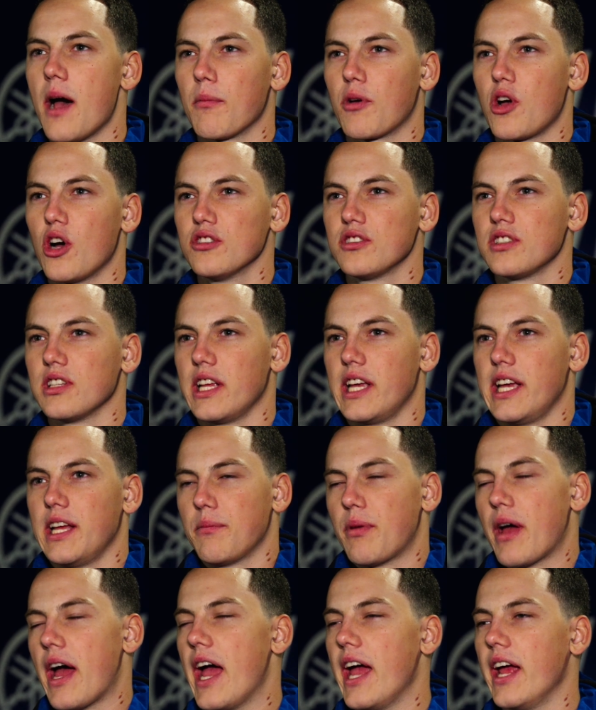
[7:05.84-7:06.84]
I'm constantly
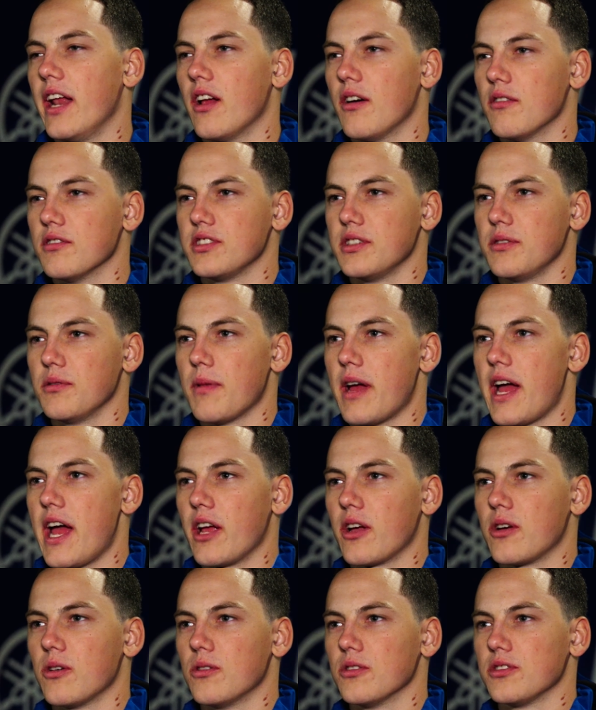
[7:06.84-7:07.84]
in pain, obviously, with my
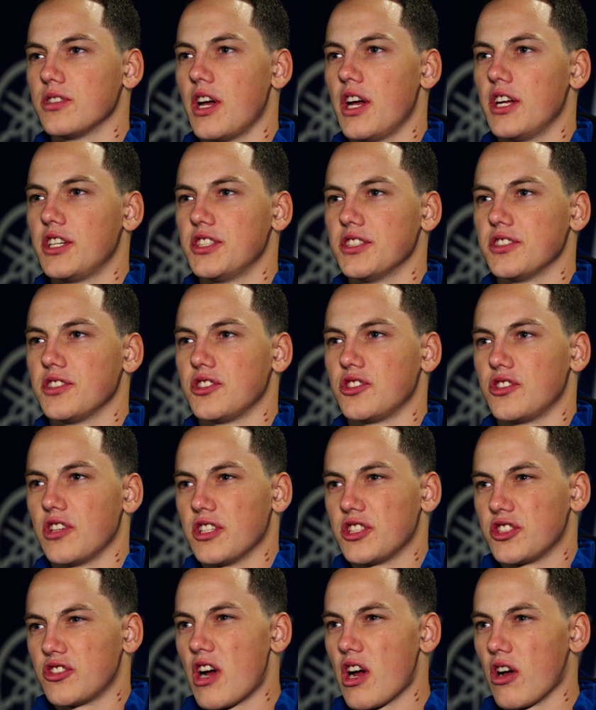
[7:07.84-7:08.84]
ankle, so it's just
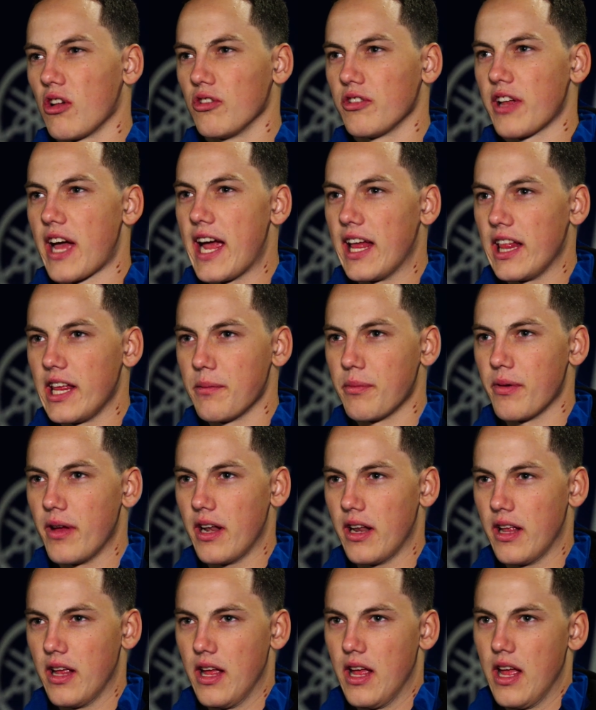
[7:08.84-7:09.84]
a struggle daily.
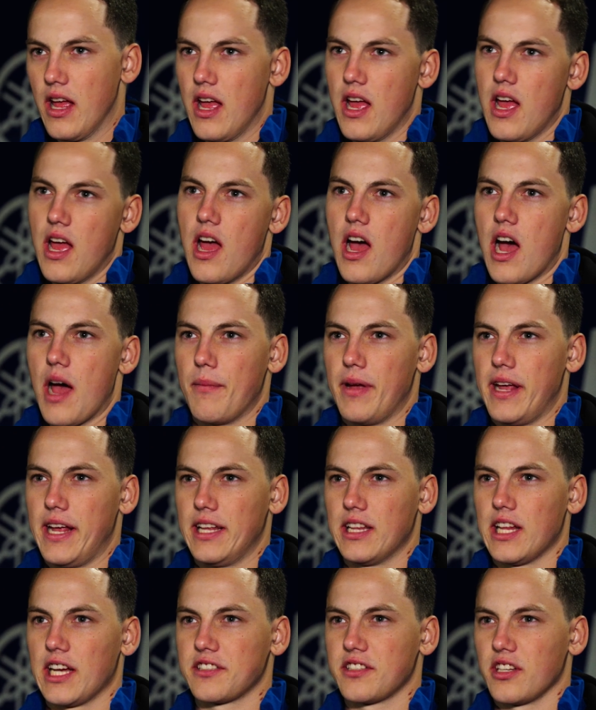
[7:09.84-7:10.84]
But I
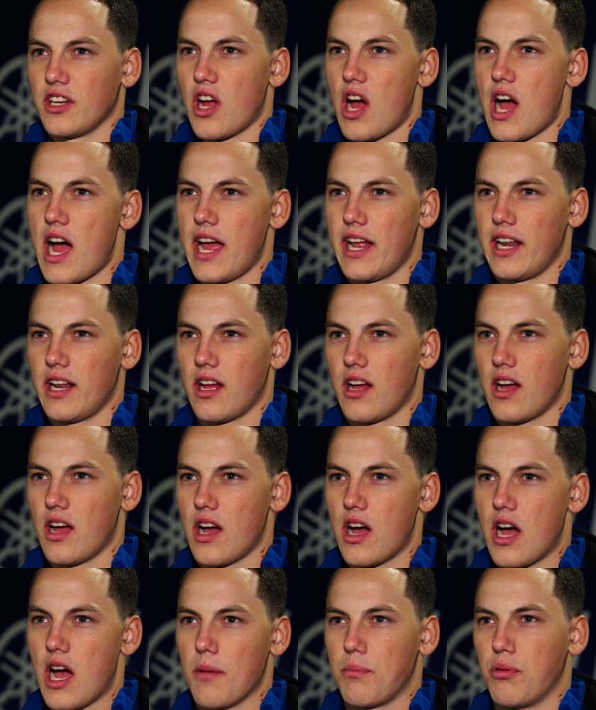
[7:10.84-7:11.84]
mean, like tonight,
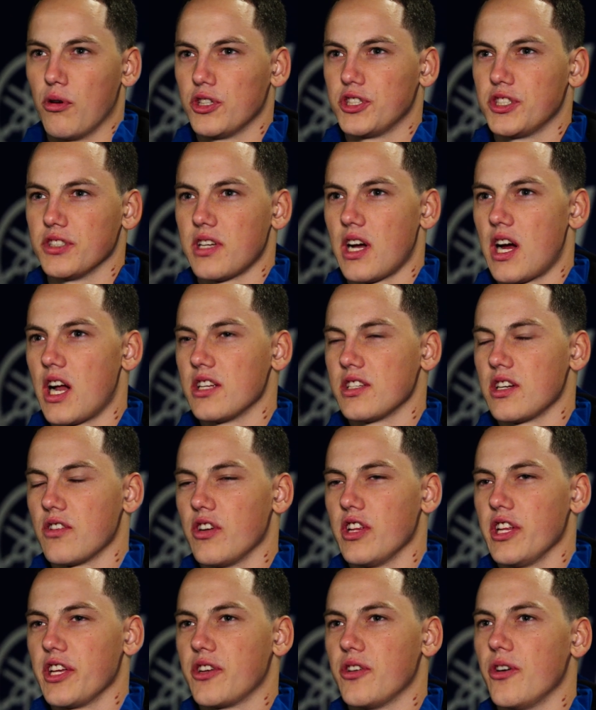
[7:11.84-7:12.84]
I pushed as hard as I
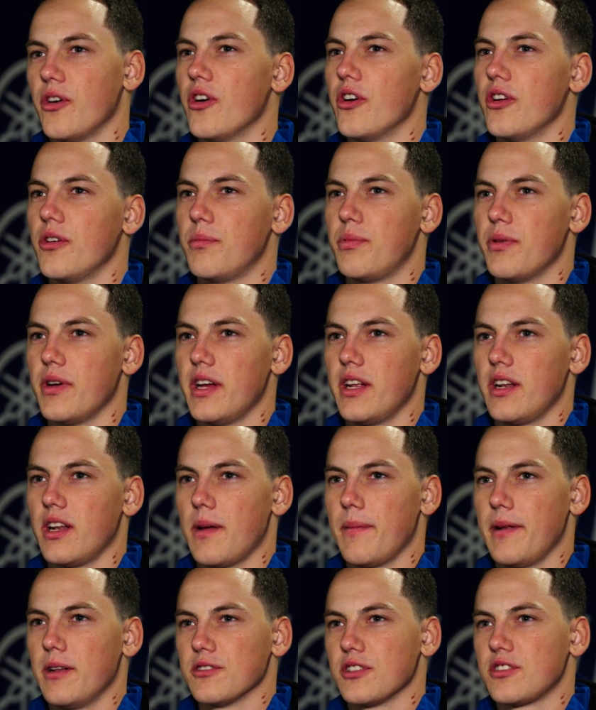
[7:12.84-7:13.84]
really could, but
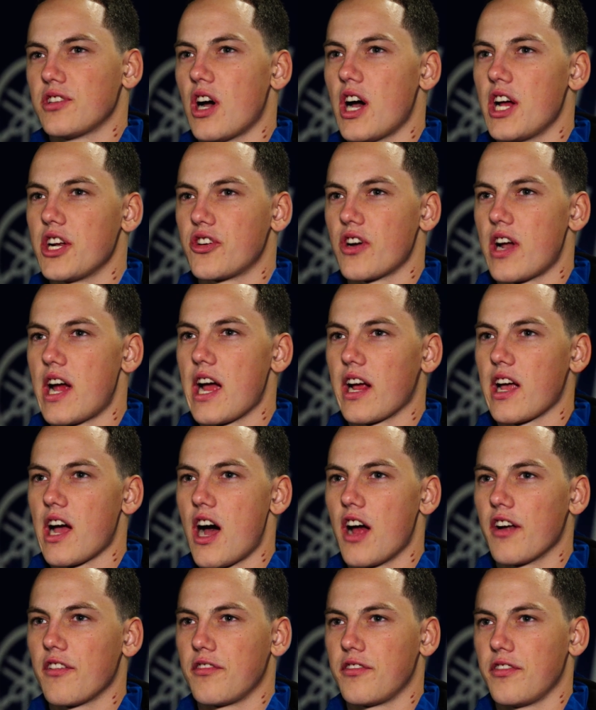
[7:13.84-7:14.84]
I mean, it was a tight track,
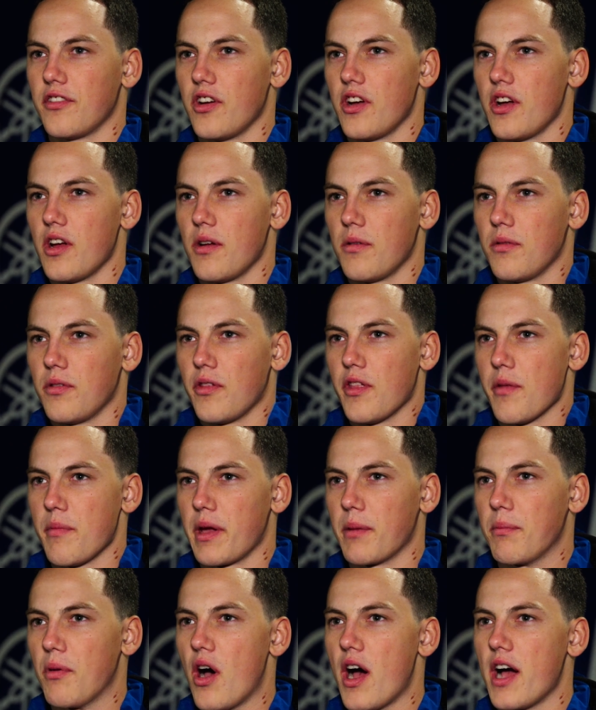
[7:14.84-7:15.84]
hard for the
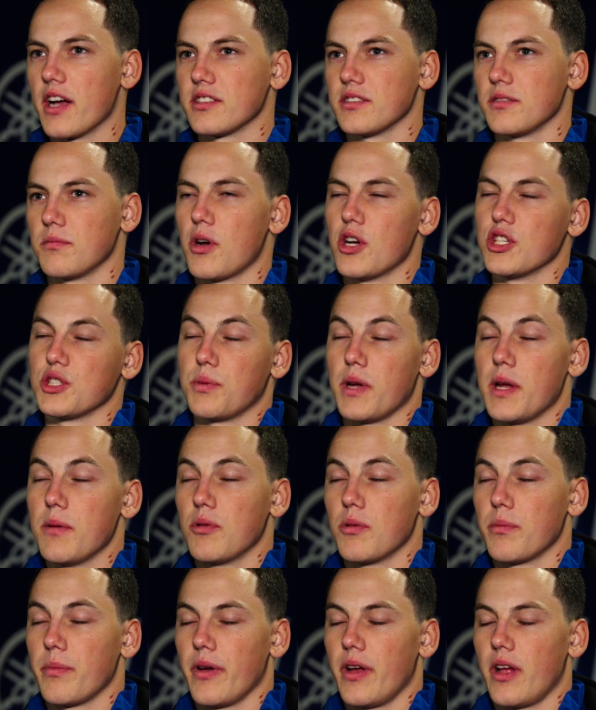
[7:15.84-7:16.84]
big bikes and most
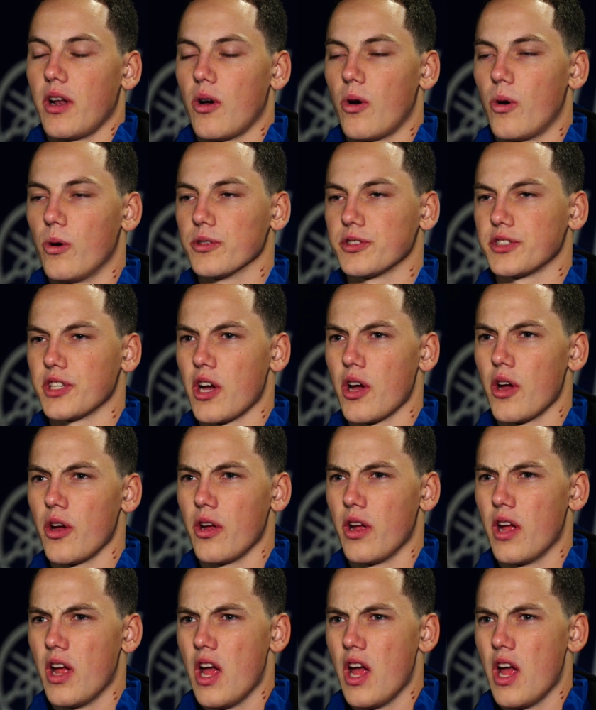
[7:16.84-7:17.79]
people, but also